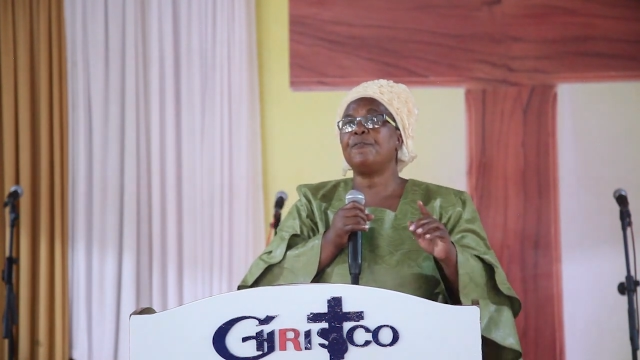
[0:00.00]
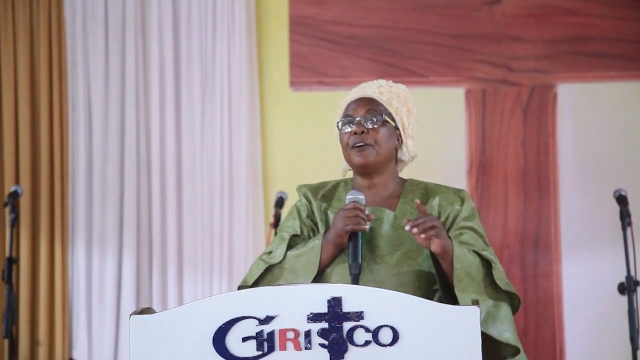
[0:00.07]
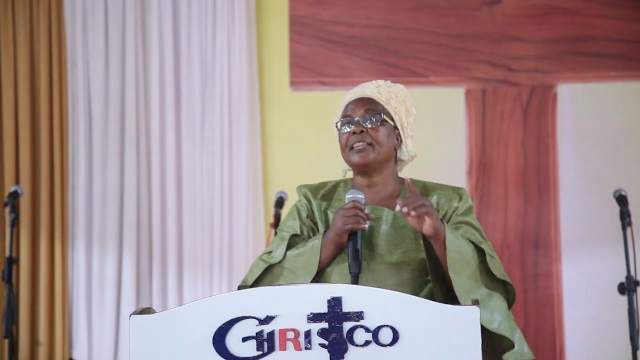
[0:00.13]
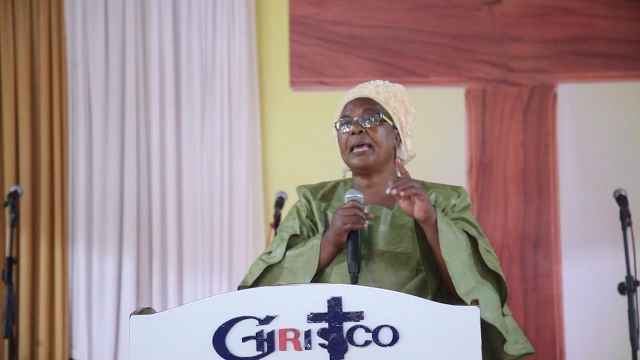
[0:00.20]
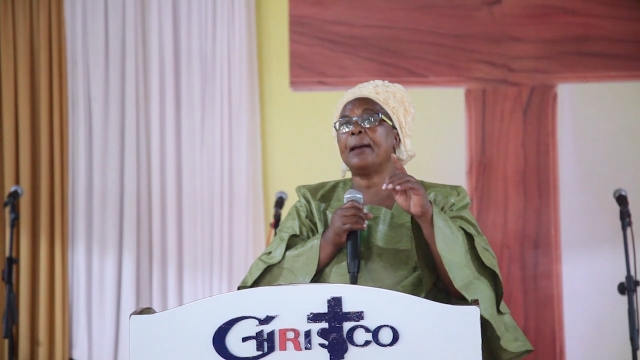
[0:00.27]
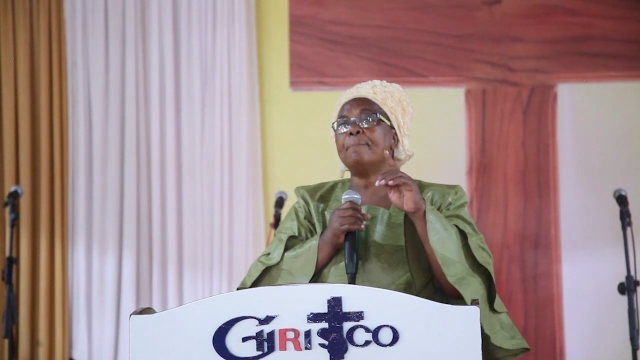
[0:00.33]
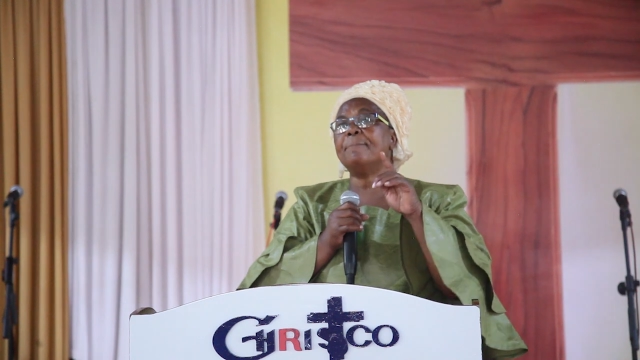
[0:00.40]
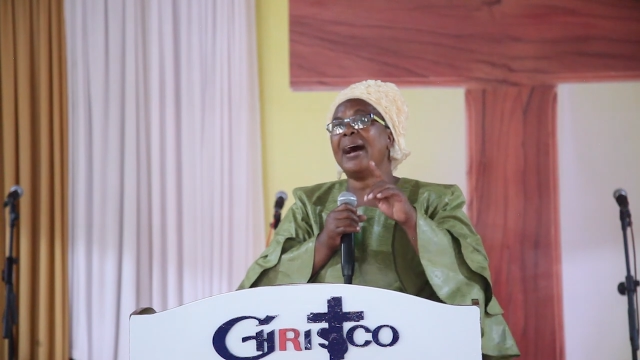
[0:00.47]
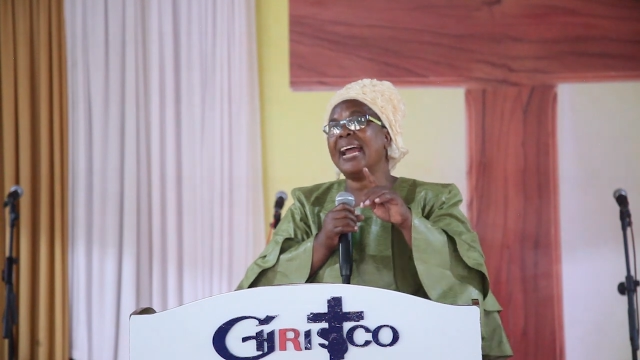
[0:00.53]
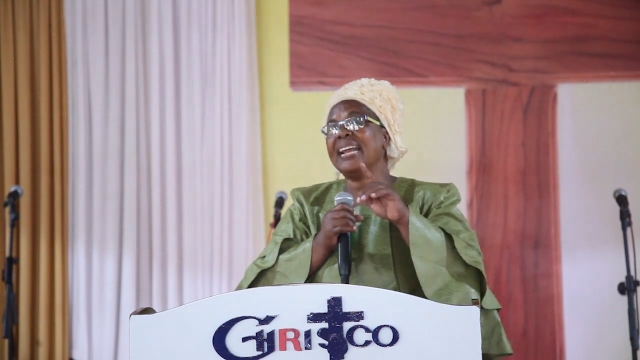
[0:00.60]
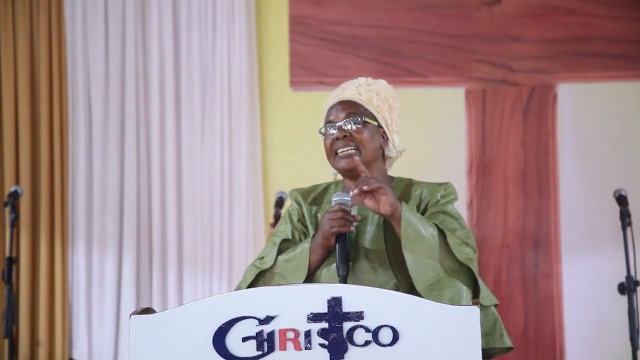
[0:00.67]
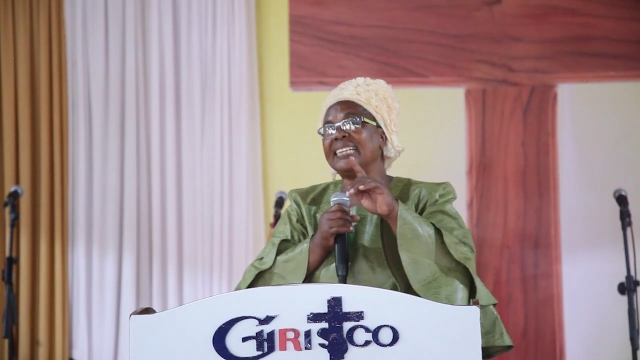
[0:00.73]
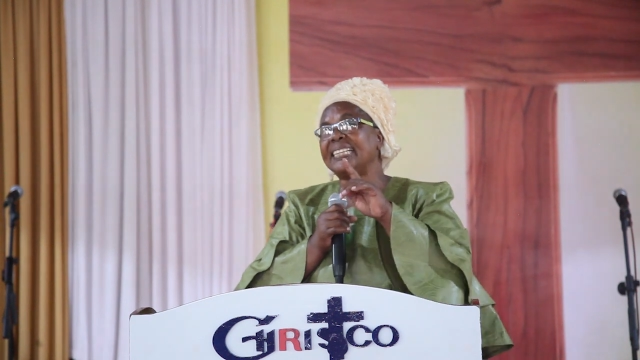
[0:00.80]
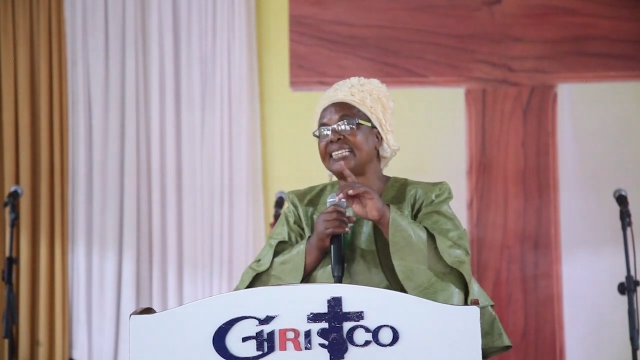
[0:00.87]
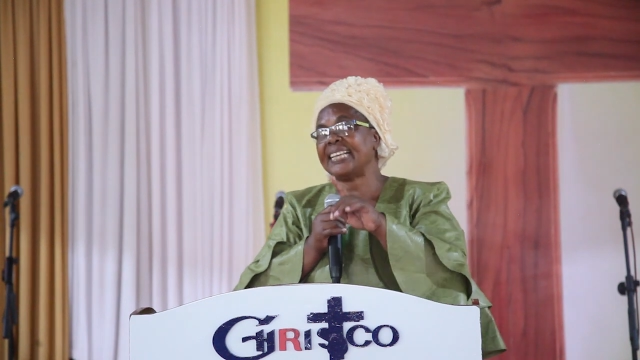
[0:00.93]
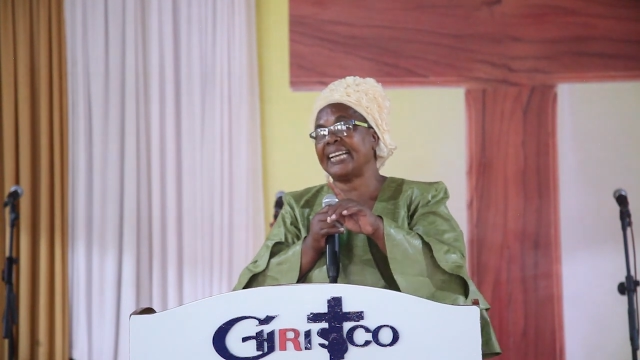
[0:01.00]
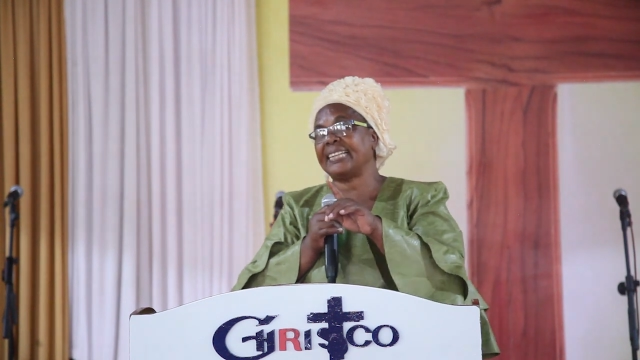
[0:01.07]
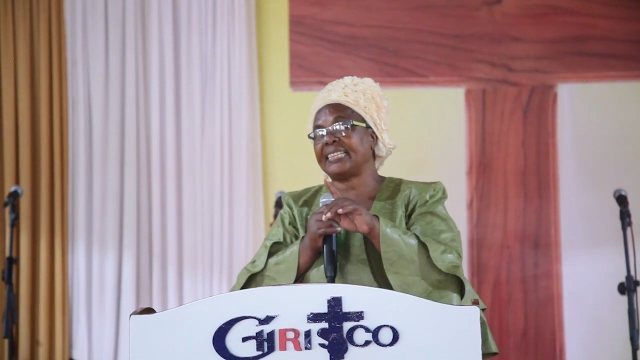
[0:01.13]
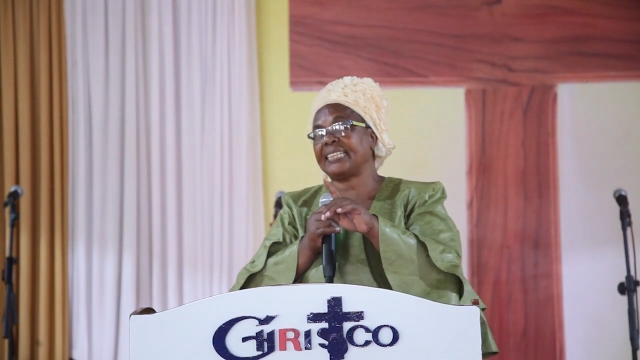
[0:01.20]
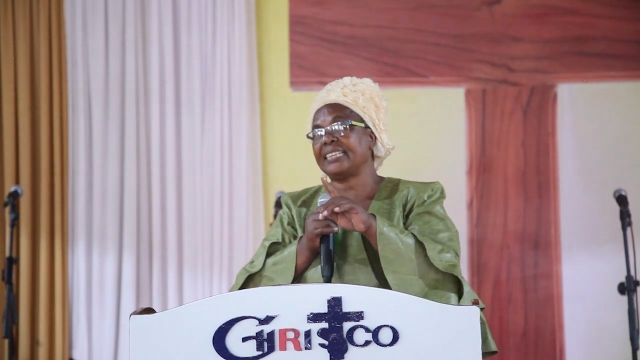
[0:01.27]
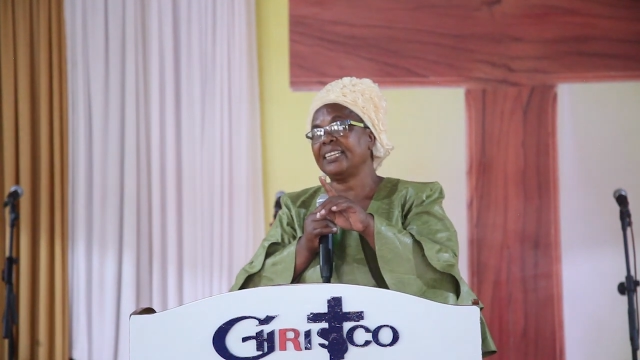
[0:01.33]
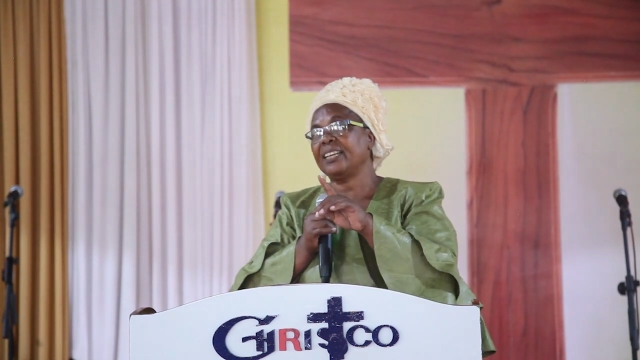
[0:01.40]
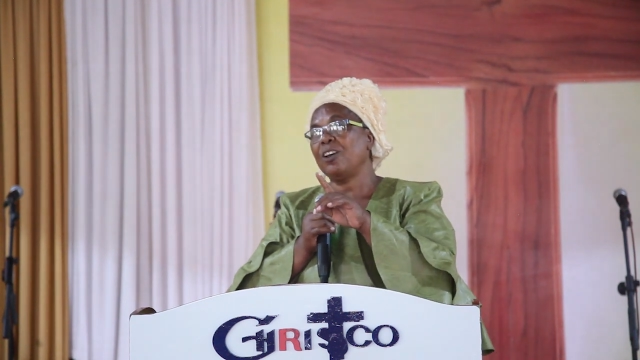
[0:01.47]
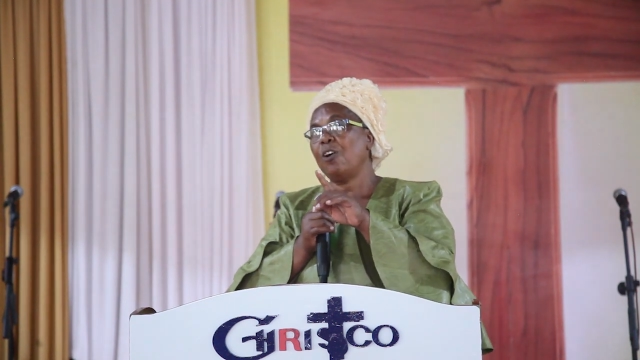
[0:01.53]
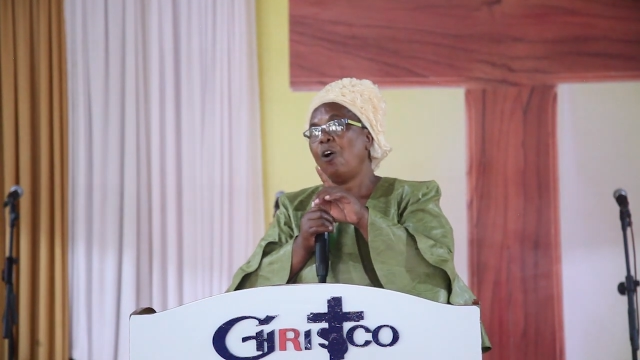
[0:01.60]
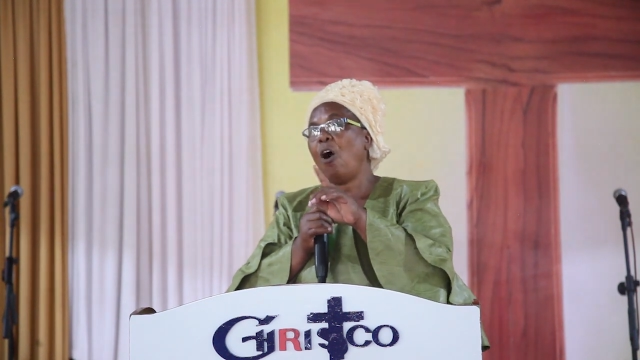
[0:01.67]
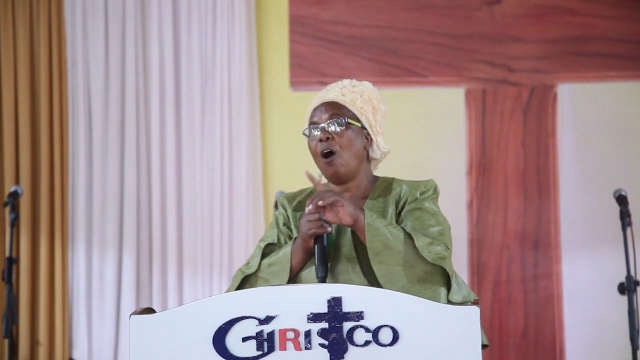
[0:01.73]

For the mindset